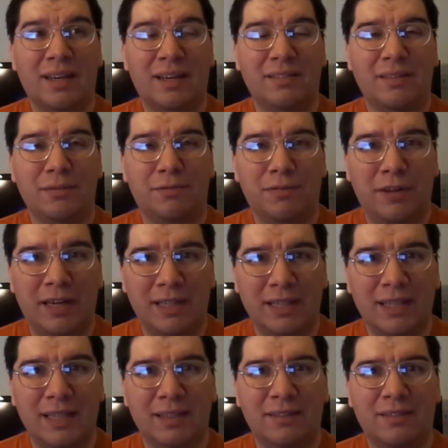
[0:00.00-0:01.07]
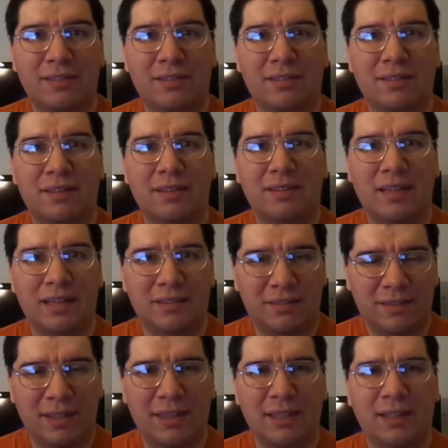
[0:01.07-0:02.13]
as he finally
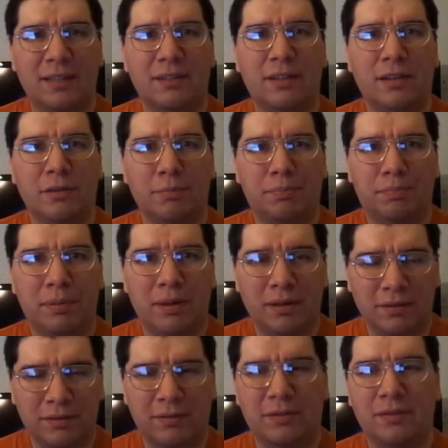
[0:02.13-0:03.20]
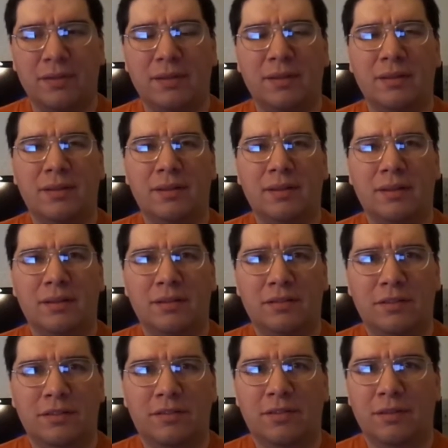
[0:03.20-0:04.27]
has taken another bus
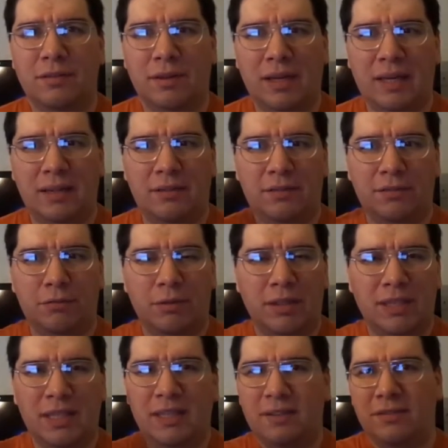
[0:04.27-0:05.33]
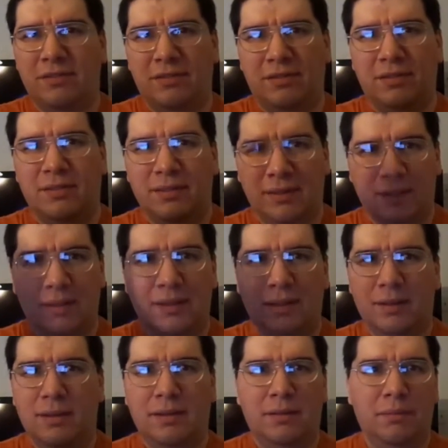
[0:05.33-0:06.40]
just to head straight east.
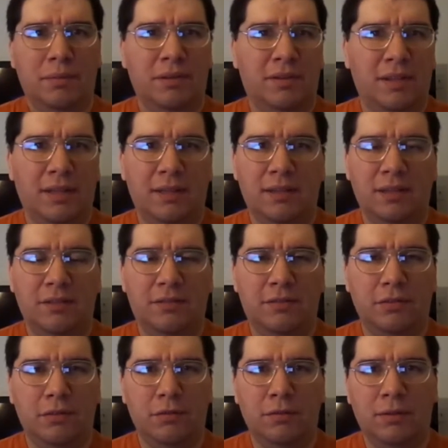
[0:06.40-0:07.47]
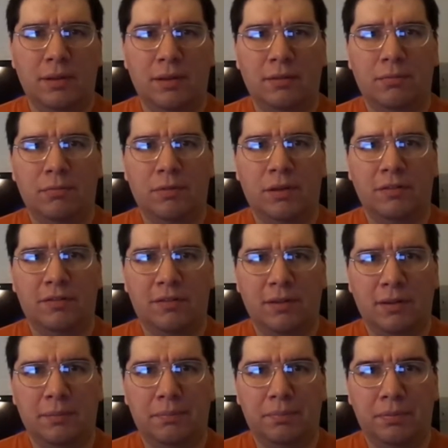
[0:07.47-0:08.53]
But then he soon uh, winds
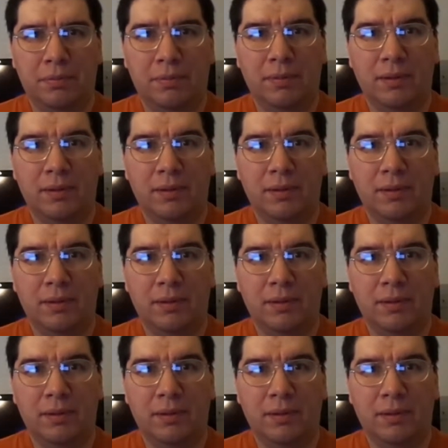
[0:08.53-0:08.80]
up